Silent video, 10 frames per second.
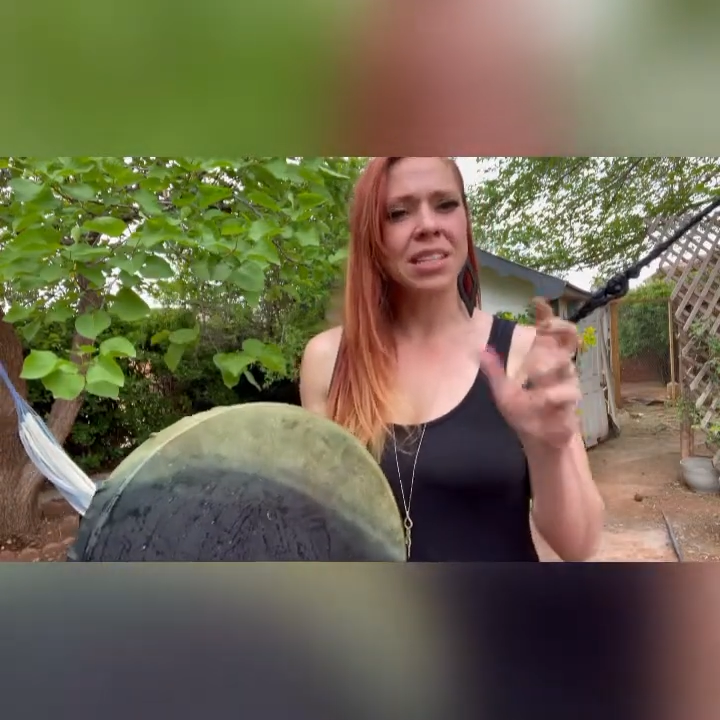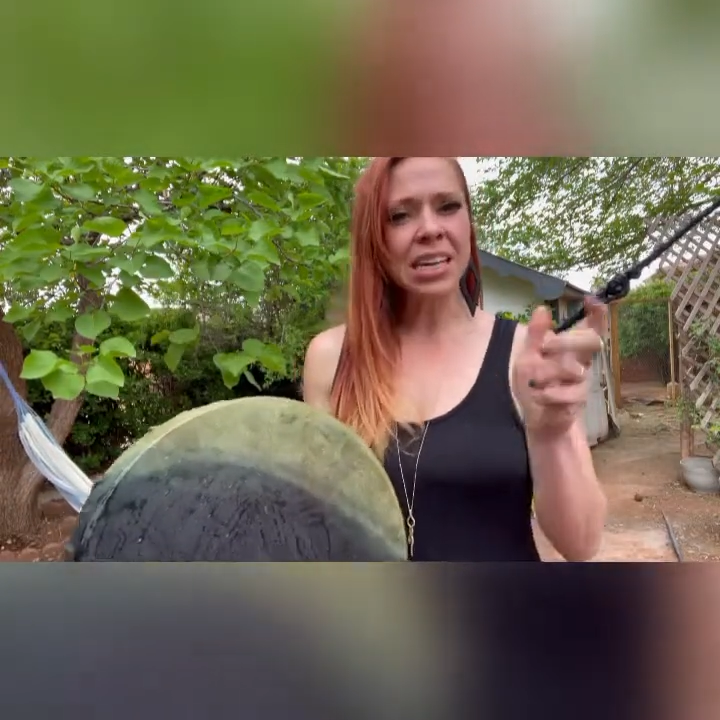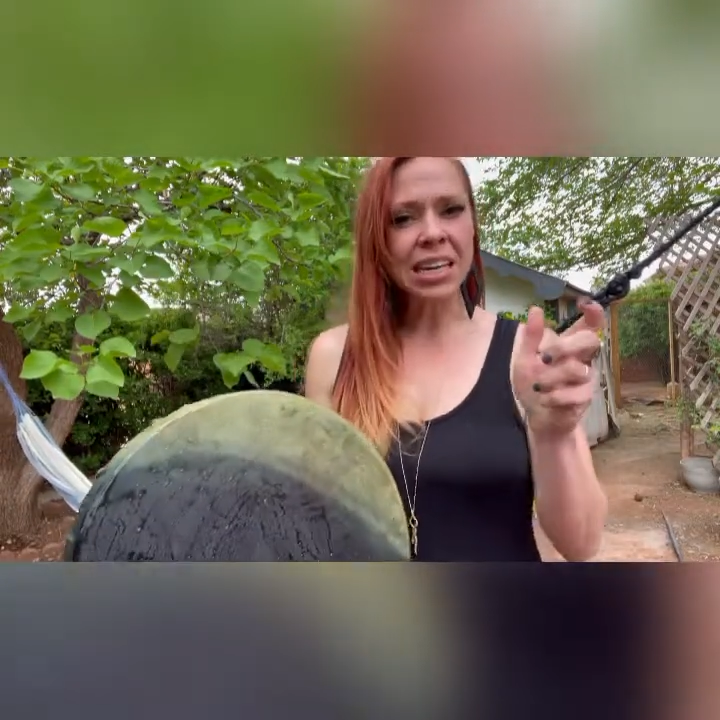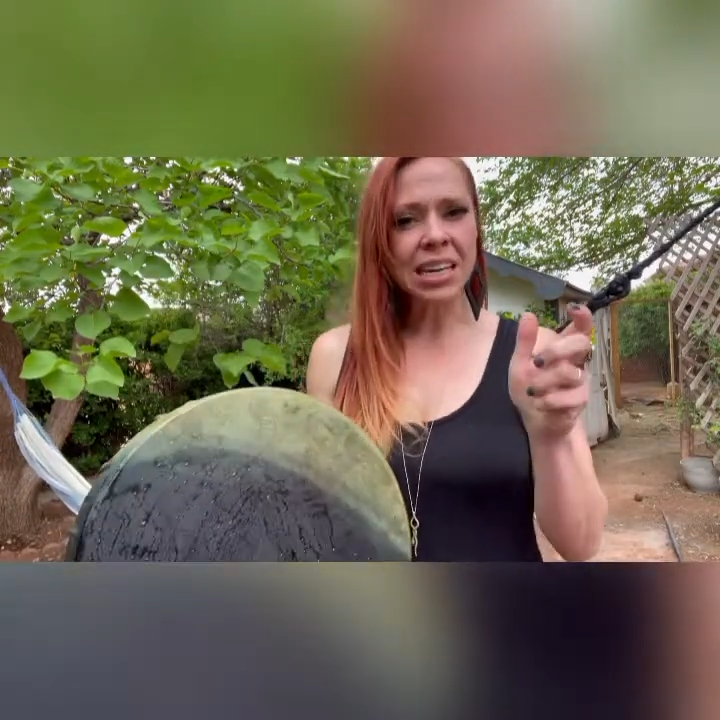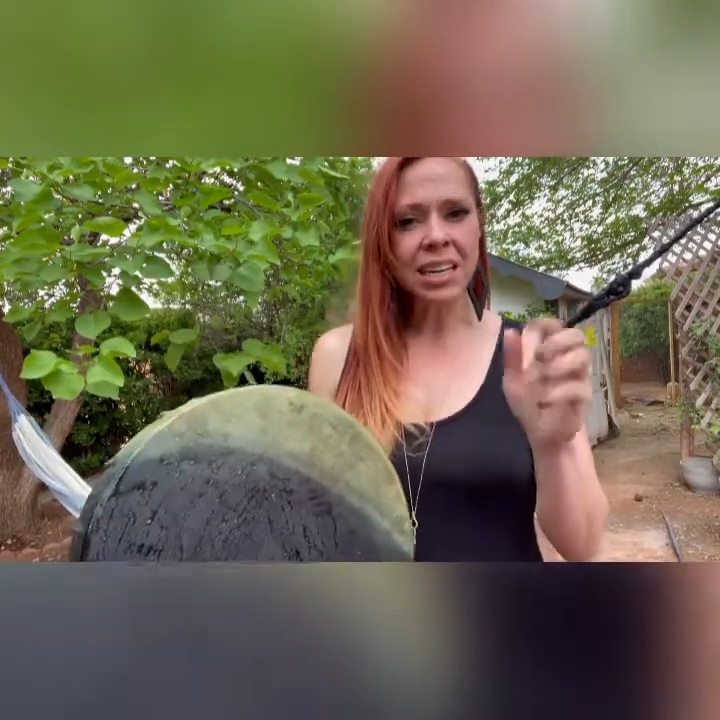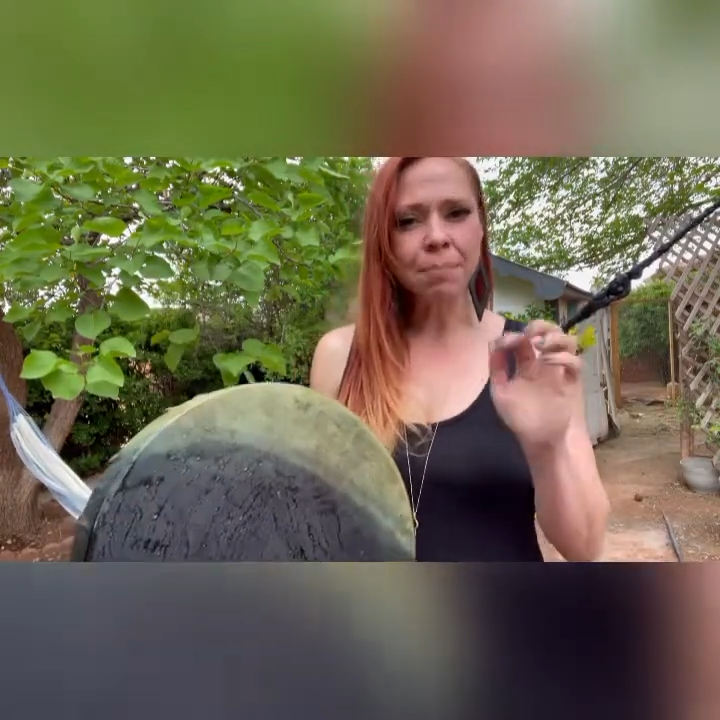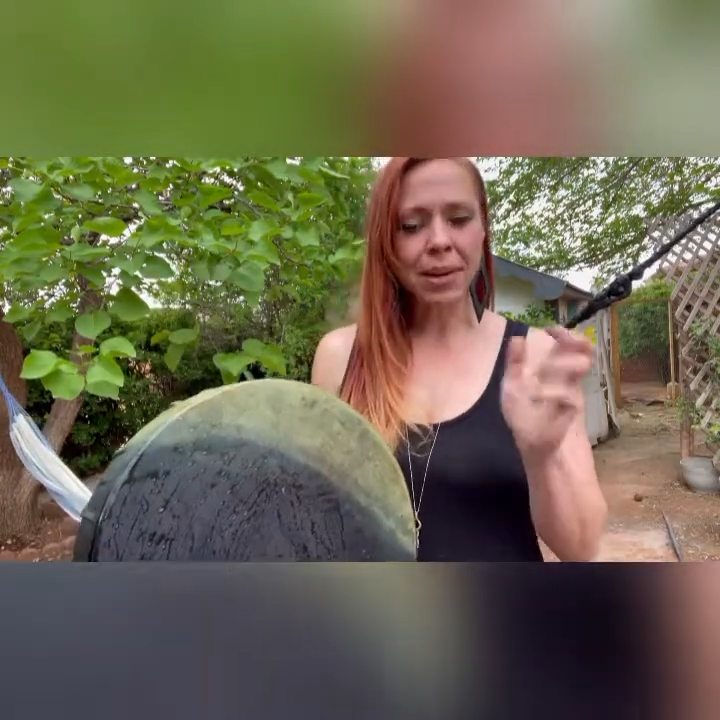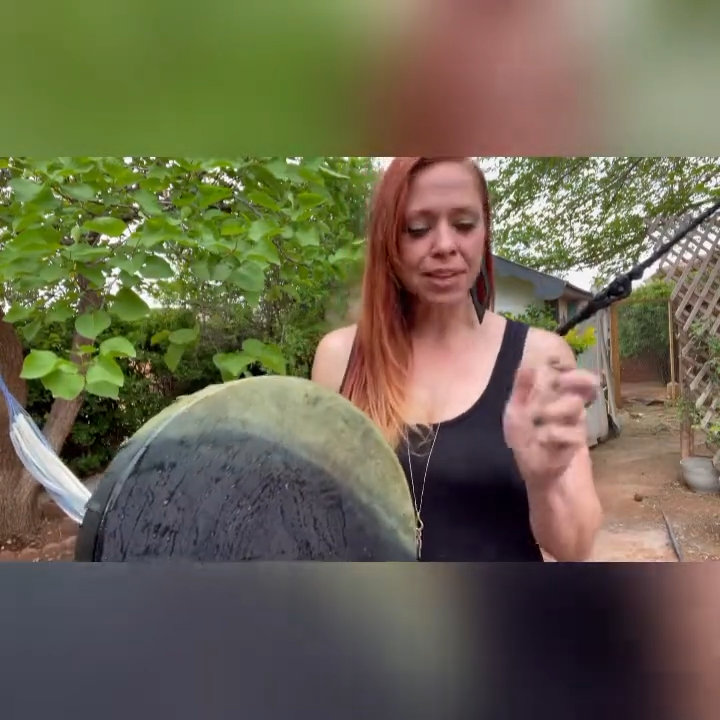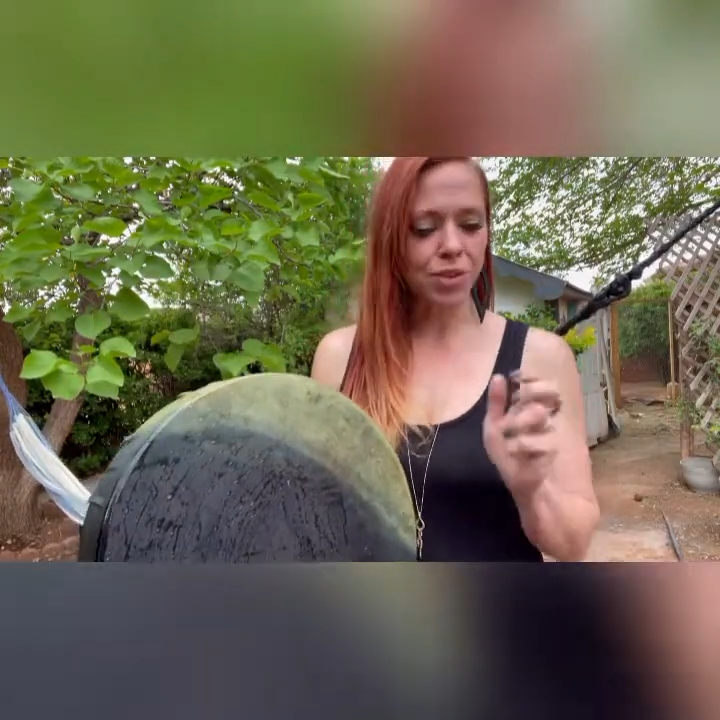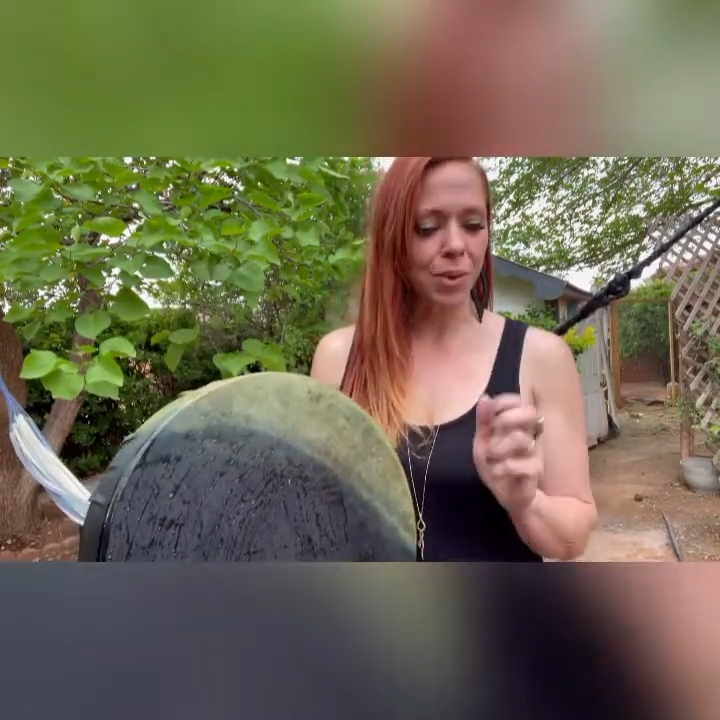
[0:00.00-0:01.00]
tingy
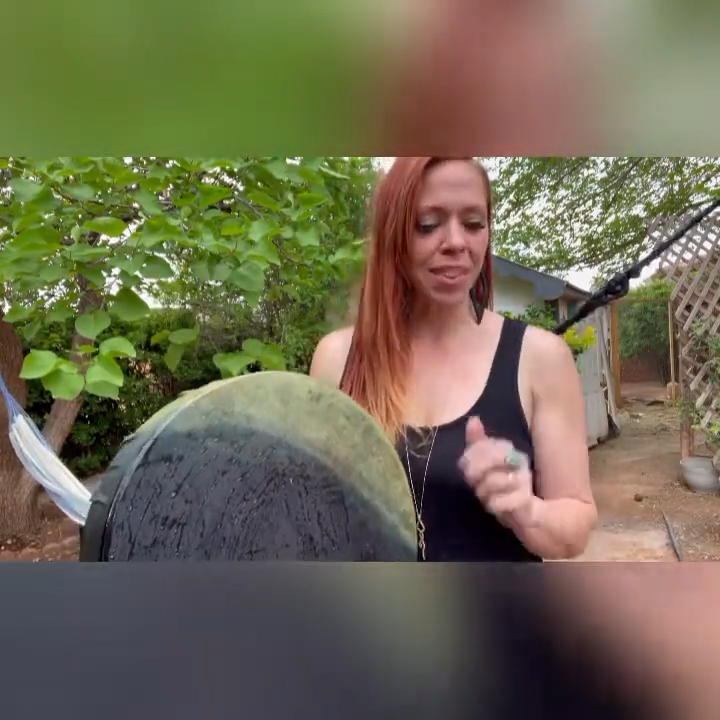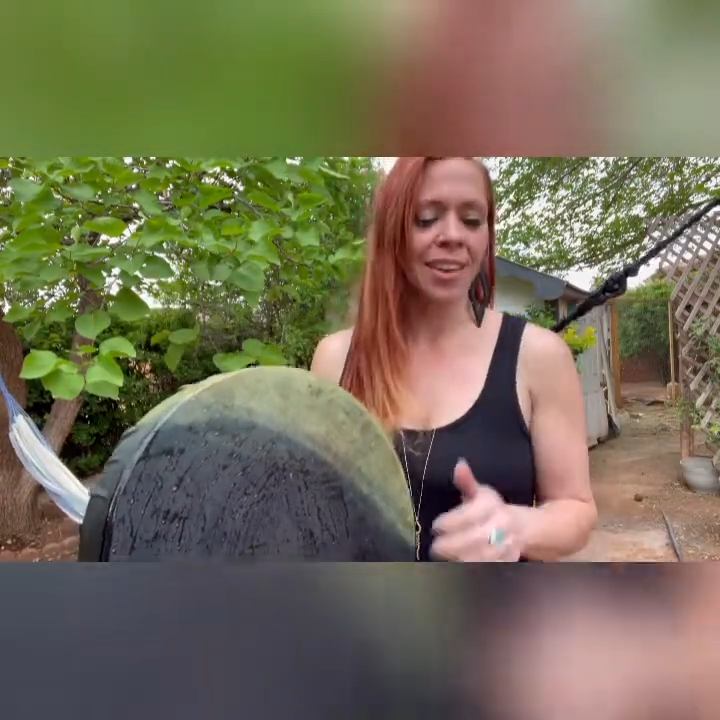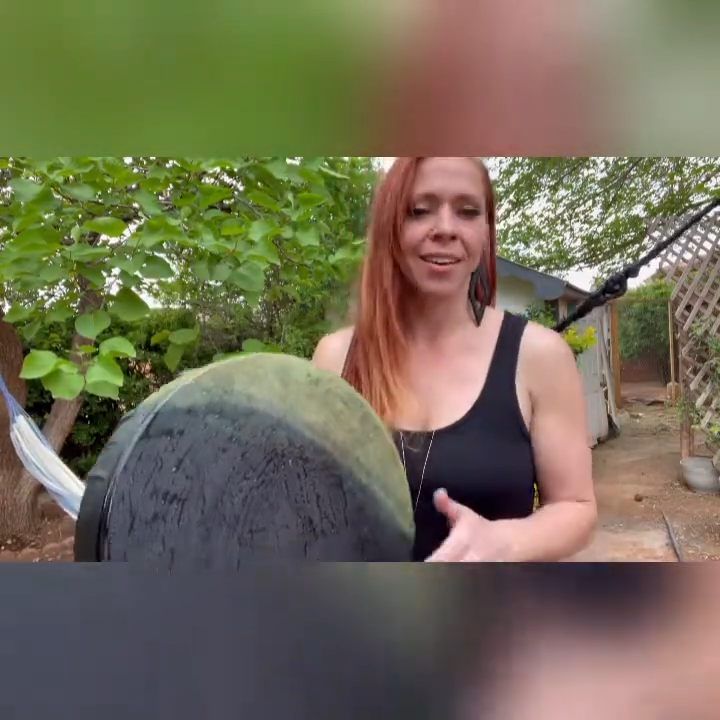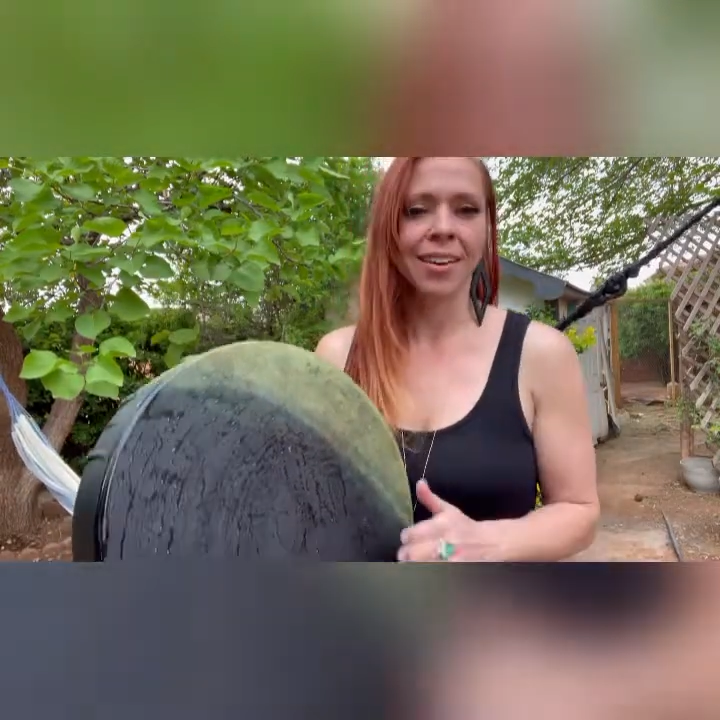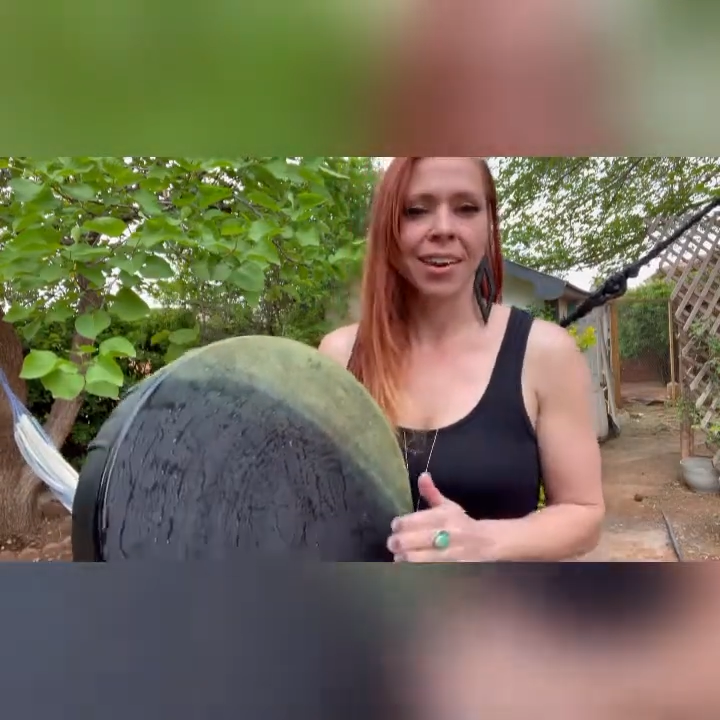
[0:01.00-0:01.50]
pitch with it,